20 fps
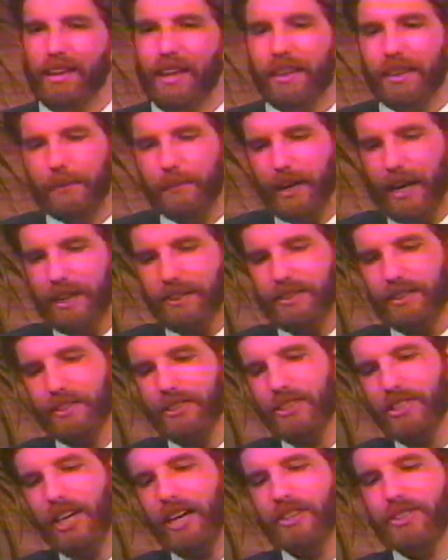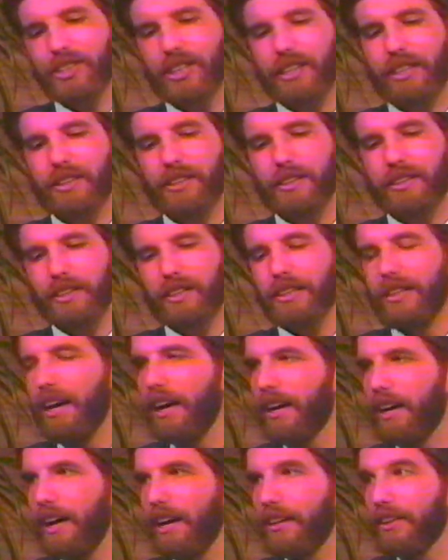Then we got to the section in the
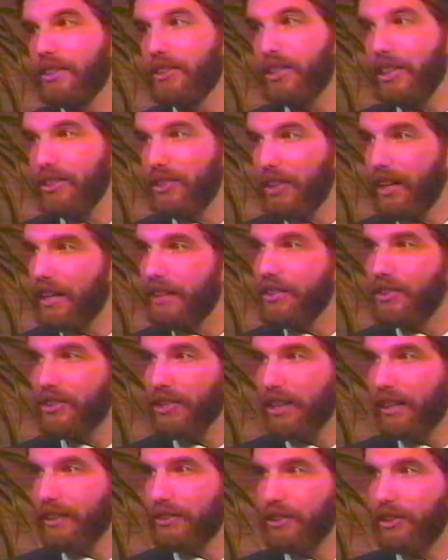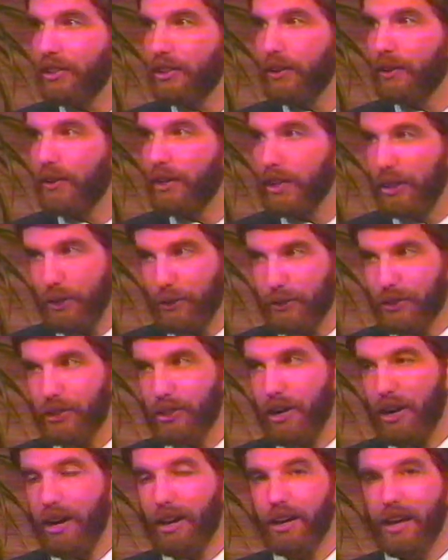Haggadah that says, let us sing unto the Lord a new
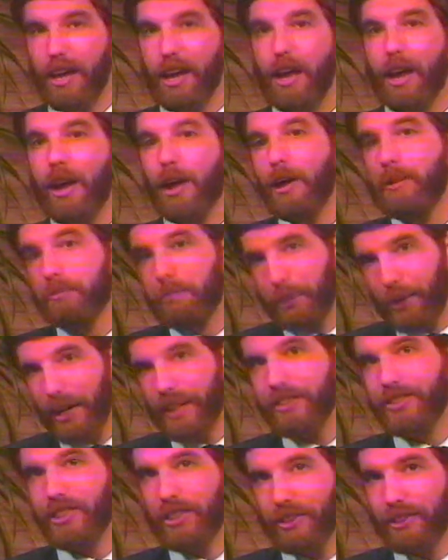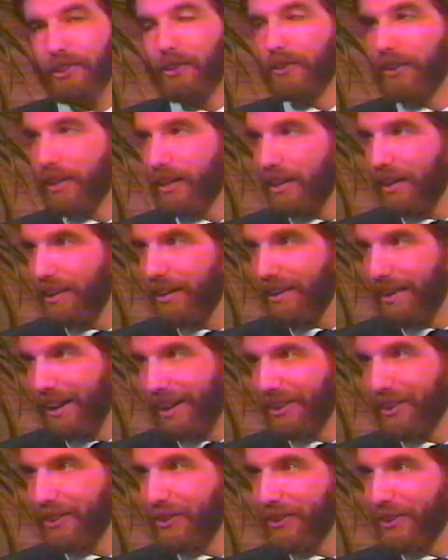song, praise ye the Lord,
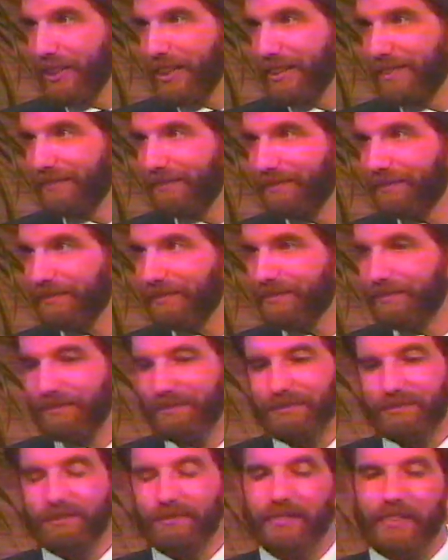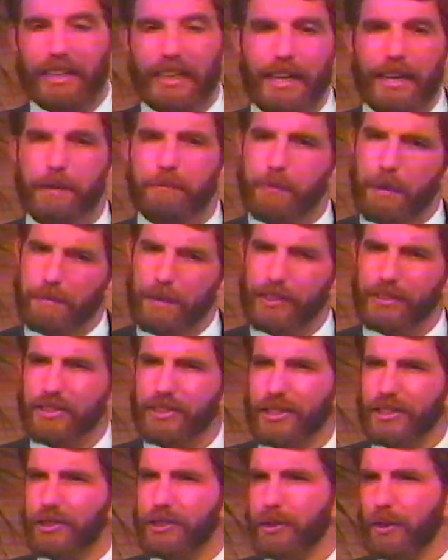hallelujah. My mother
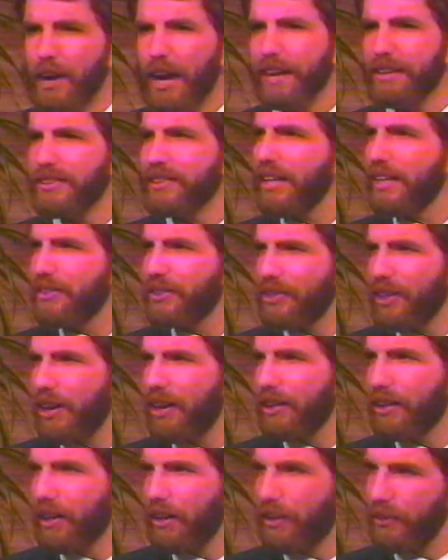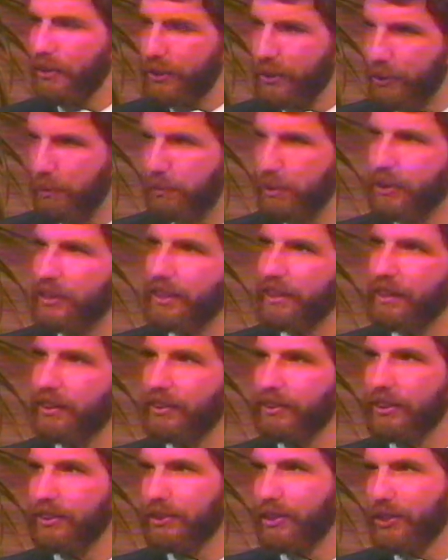says, so how does that song go? There's a
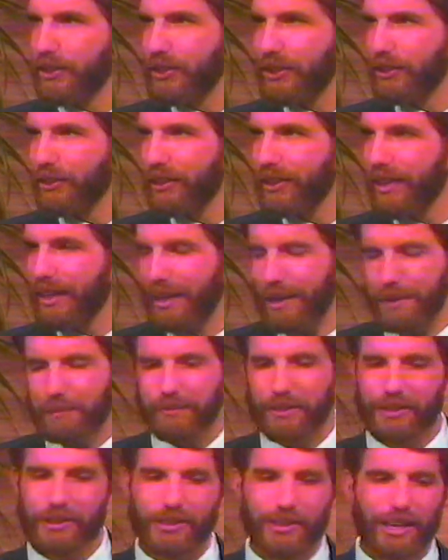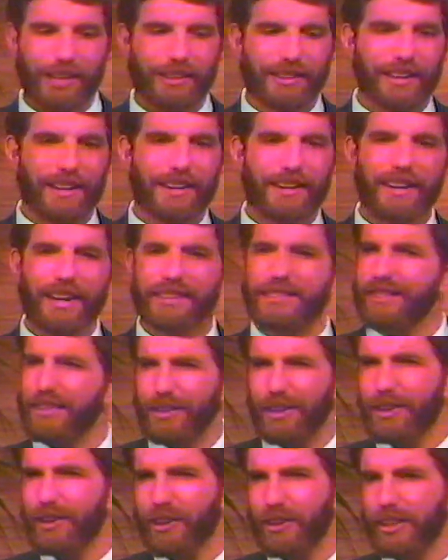particular liturgical hymn that's sung then. And I said,
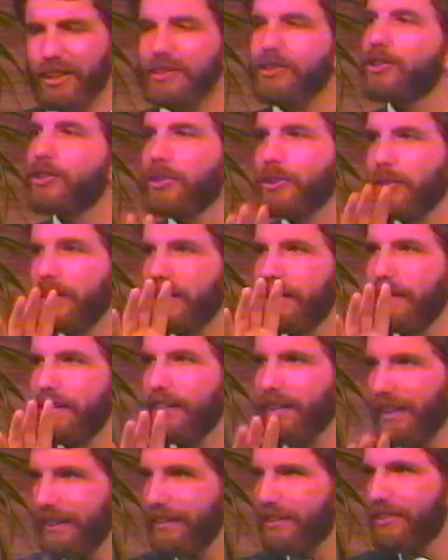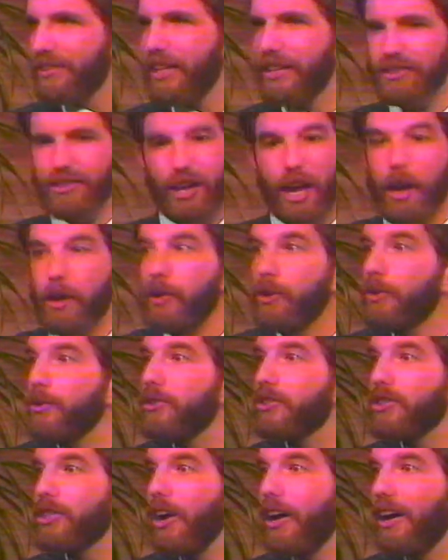no, let's do it like it says, a new
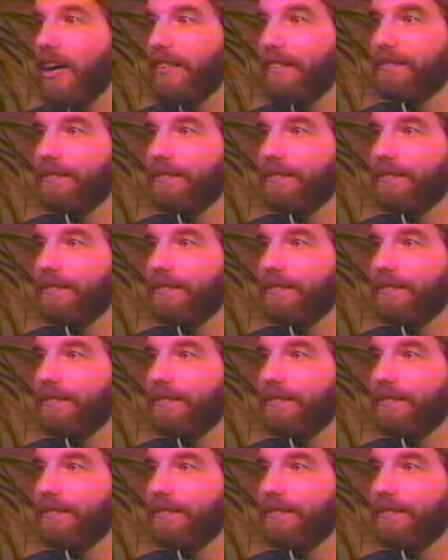song.